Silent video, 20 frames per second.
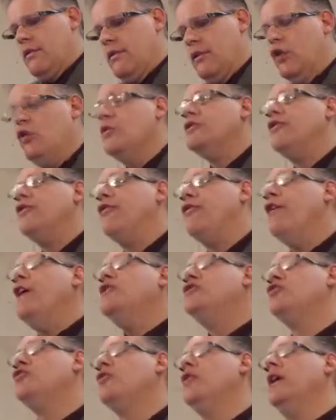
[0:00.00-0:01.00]
who was
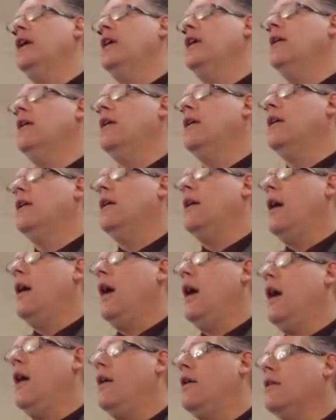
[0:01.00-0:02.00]
featuring
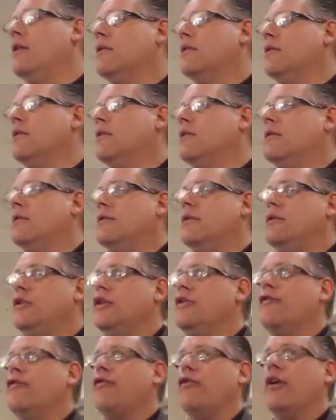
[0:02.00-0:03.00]
our
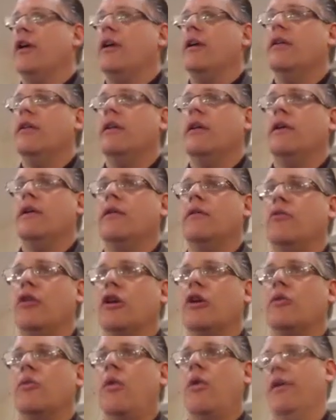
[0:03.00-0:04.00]
good friend
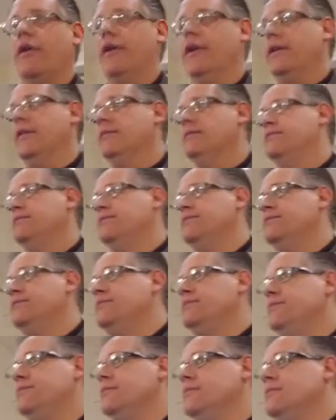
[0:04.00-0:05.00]
Rick Warren,
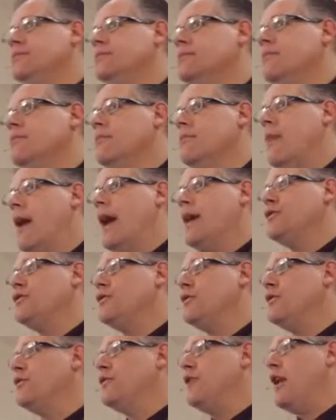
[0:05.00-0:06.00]

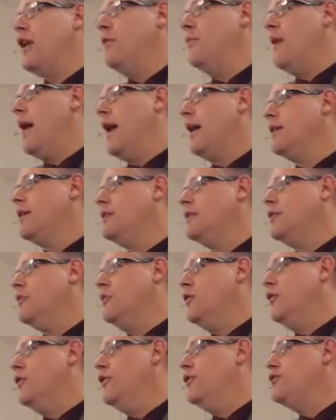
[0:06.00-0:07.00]
pastor of Saddleback
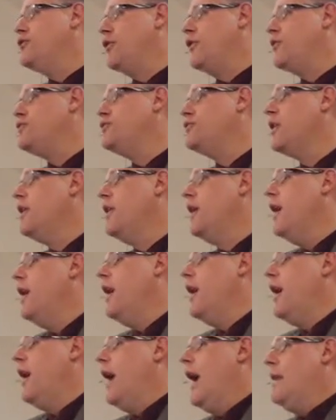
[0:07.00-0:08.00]
Community Church,
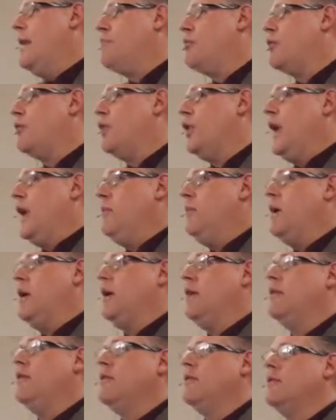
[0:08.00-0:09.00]
a
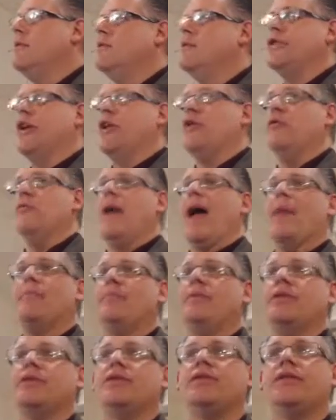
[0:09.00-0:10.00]
proclaiming Southern
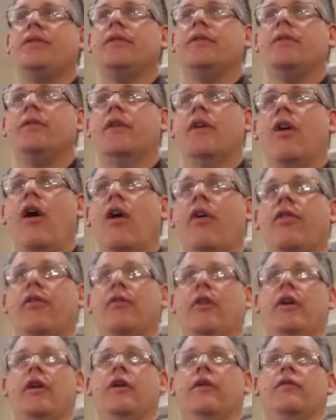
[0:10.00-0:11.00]
Baptist, the
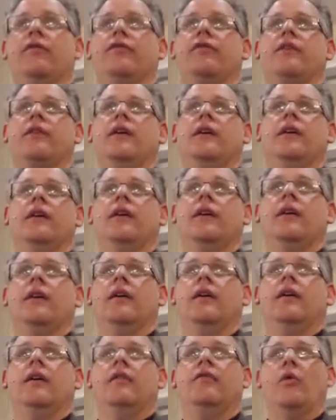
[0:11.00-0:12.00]
author of
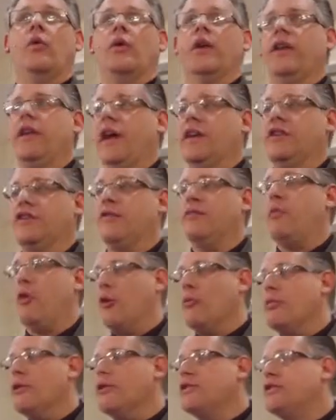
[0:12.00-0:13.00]
40 Days of
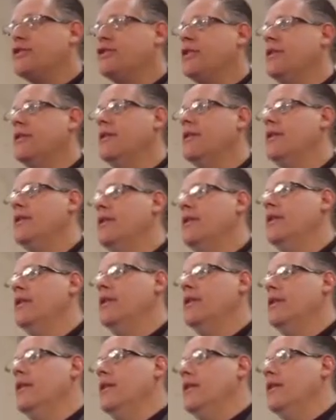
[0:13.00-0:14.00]
Purpose,
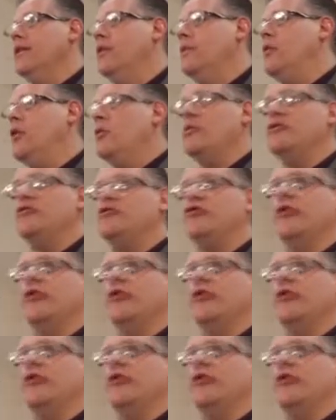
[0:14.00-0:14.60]
The Purpose